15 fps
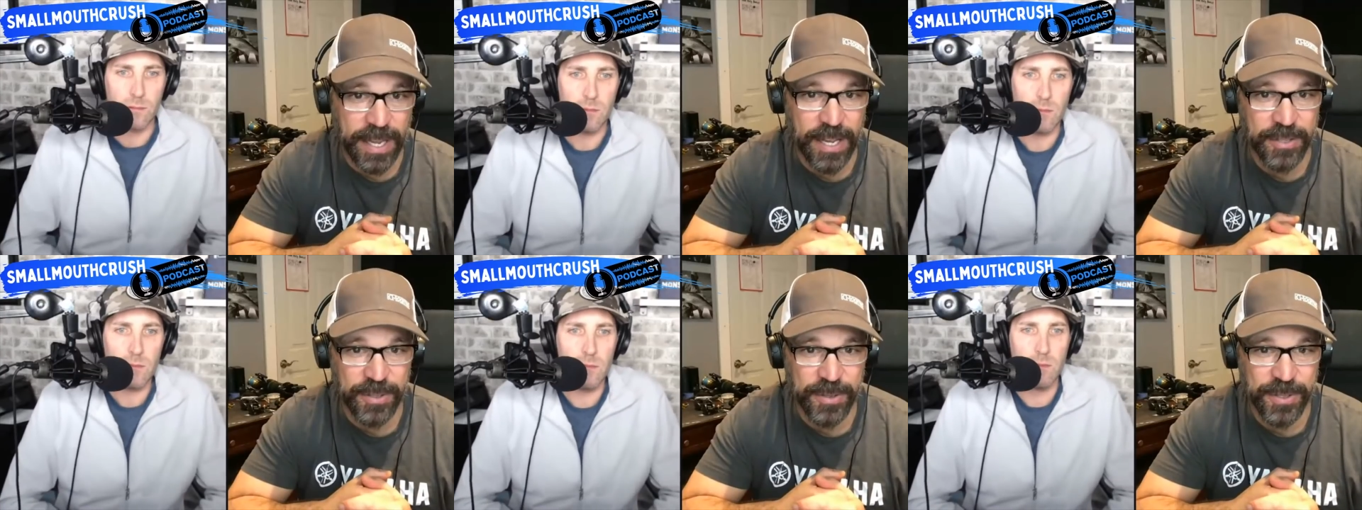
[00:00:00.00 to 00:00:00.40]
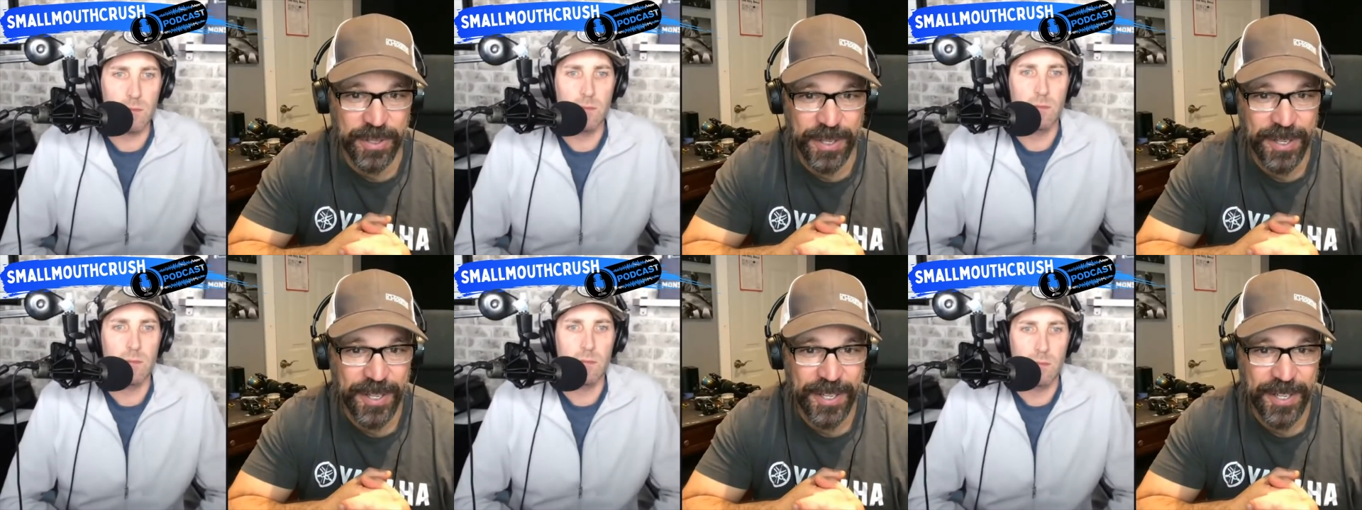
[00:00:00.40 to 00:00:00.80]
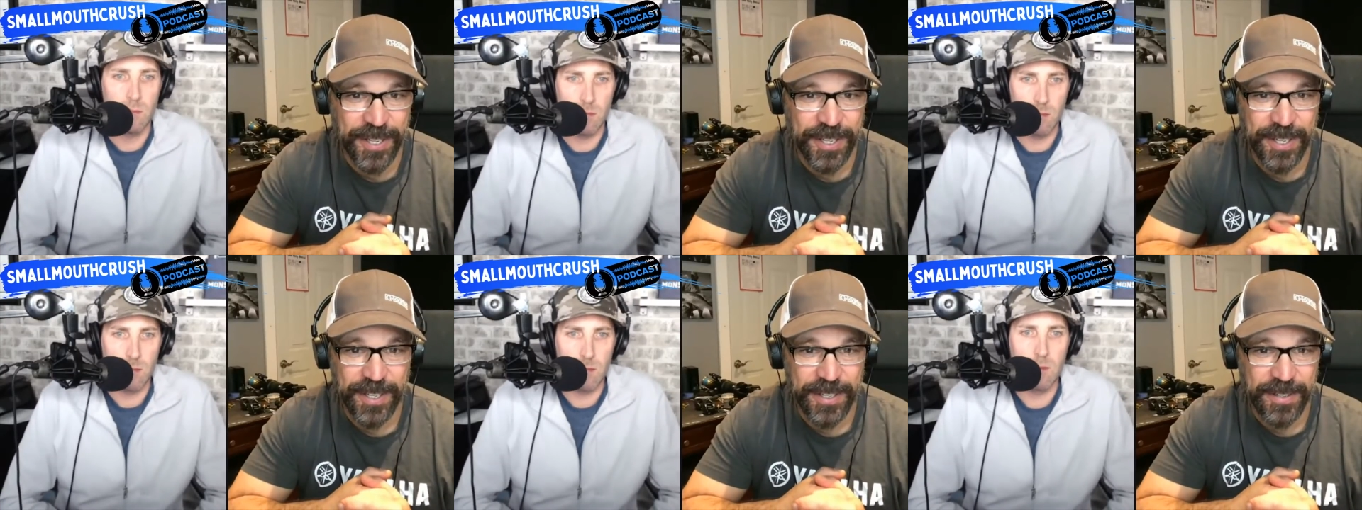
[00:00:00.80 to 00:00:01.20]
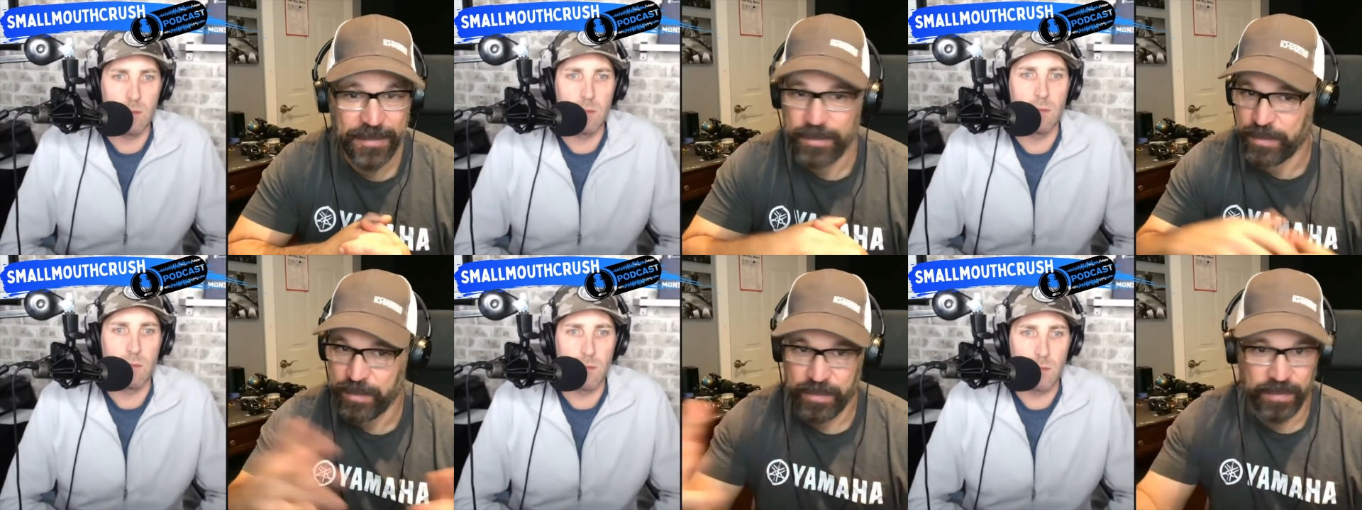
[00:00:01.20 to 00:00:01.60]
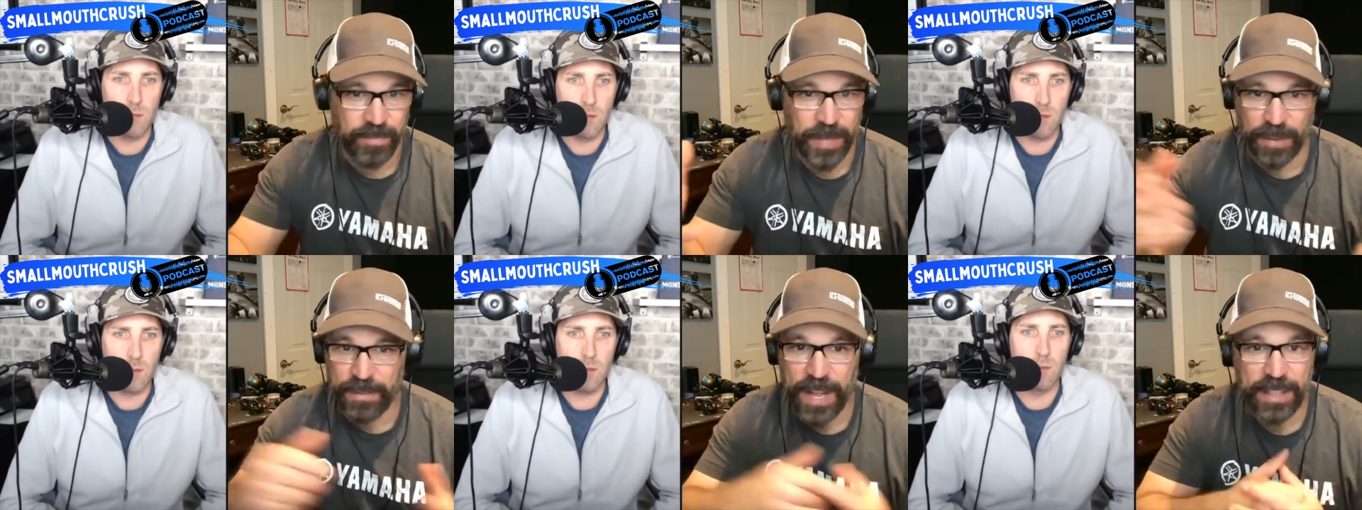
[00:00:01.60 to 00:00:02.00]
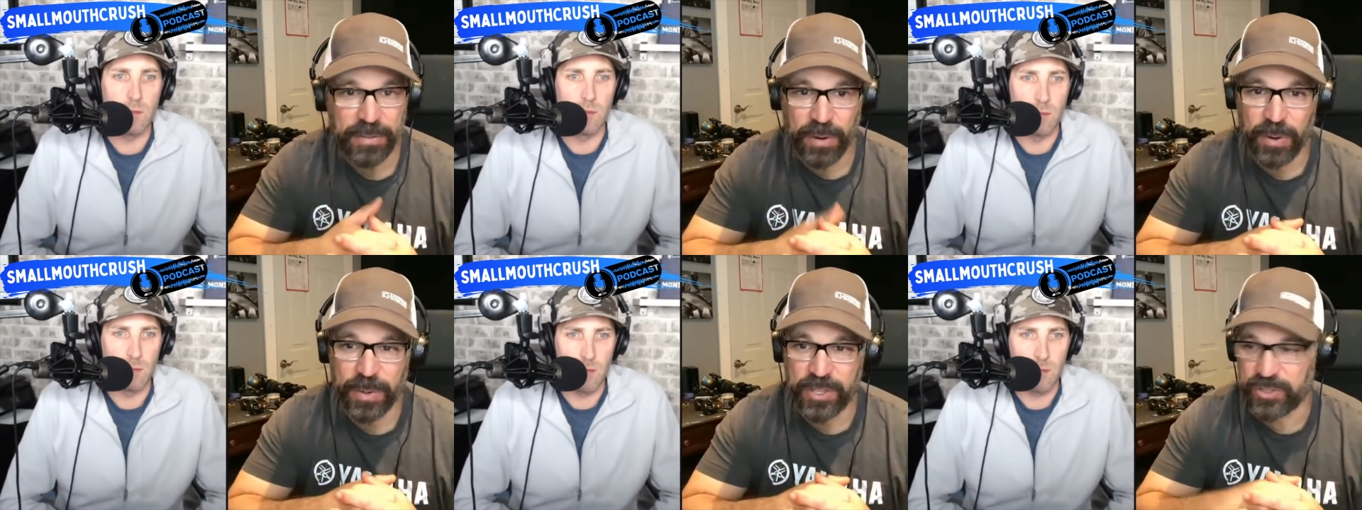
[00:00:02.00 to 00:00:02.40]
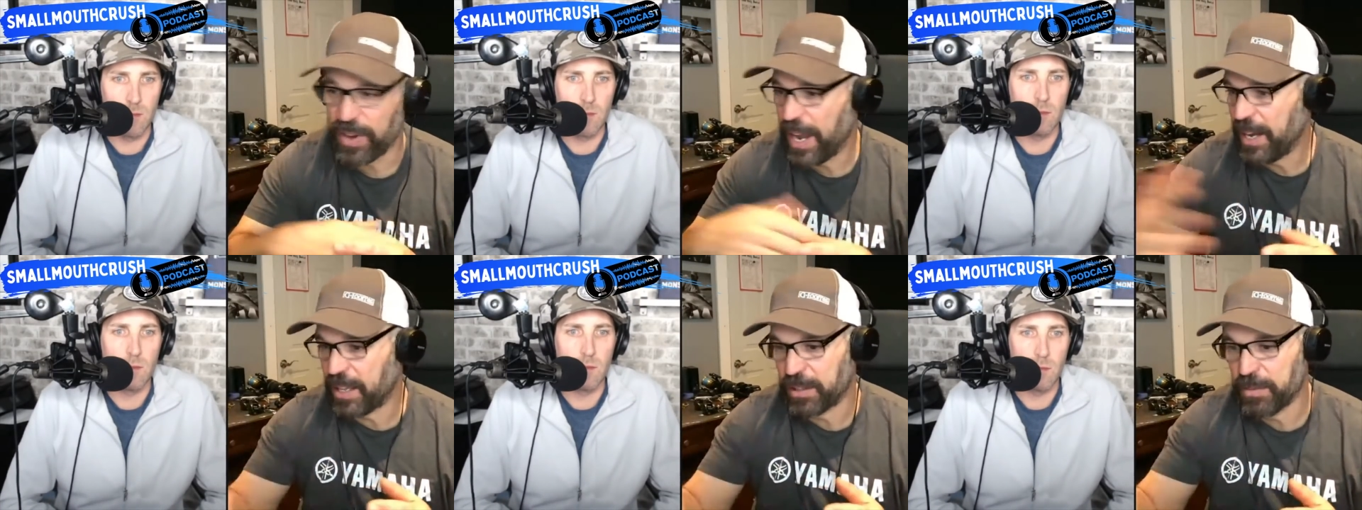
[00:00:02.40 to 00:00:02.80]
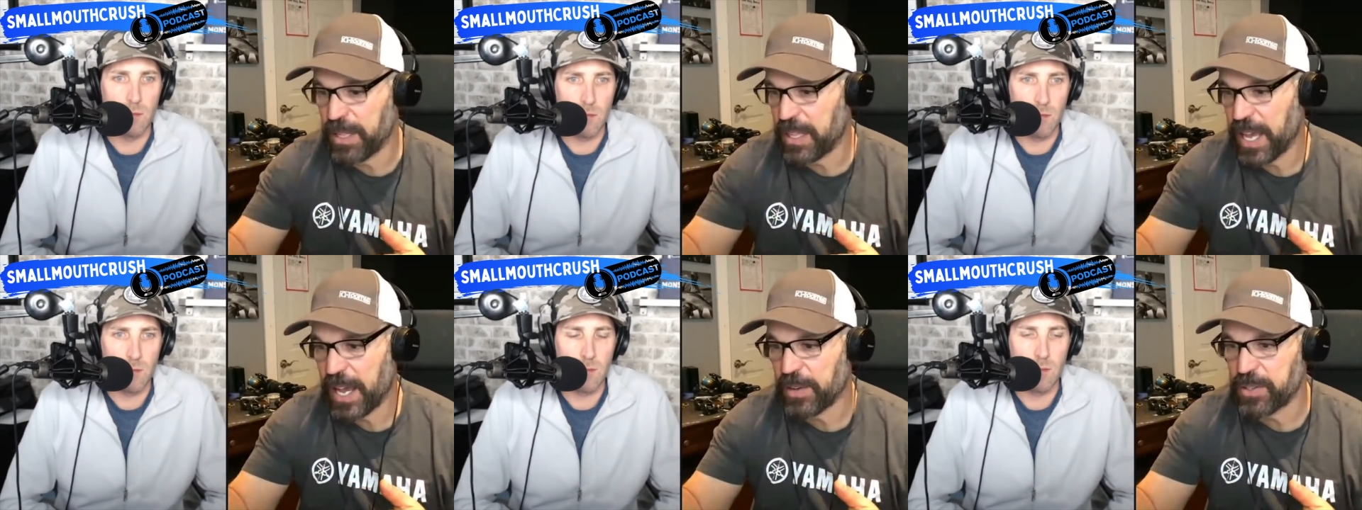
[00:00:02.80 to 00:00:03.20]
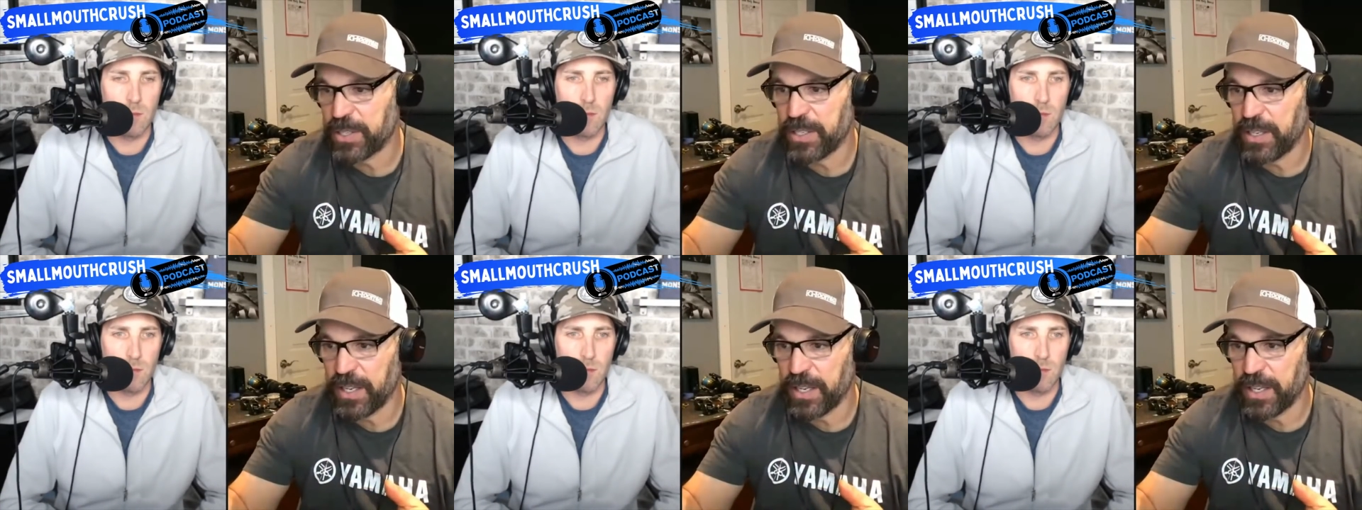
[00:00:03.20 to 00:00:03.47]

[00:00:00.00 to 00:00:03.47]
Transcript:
Speaker 1: casters. Mm. If hmm. I throw a Stratic 3000,